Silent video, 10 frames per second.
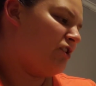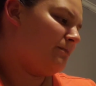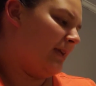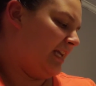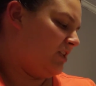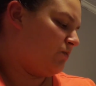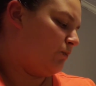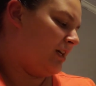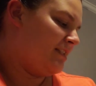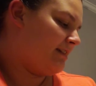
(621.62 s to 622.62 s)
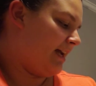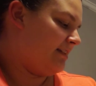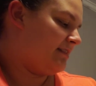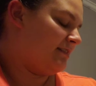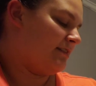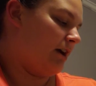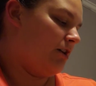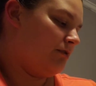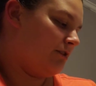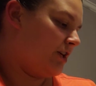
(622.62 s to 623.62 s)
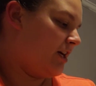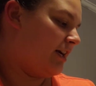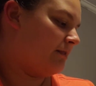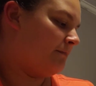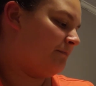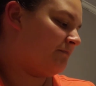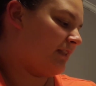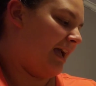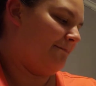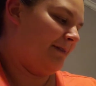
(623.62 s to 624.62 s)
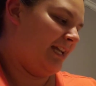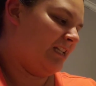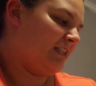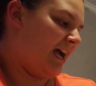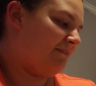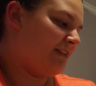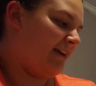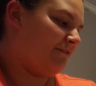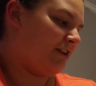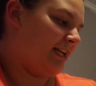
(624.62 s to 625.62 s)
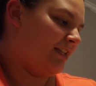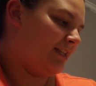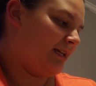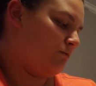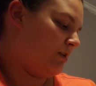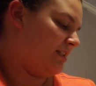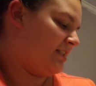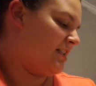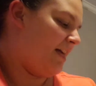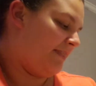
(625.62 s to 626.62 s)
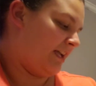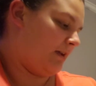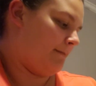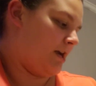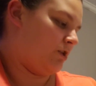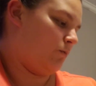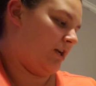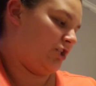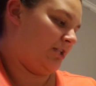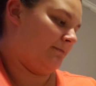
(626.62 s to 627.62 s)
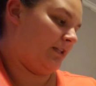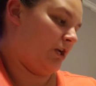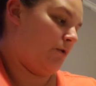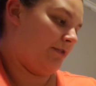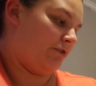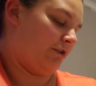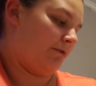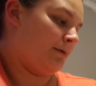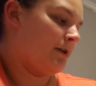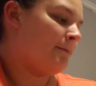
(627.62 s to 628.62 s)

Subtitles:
beans would taste so good, and being laughed at for eating them was nothing compared to what she'd been going through.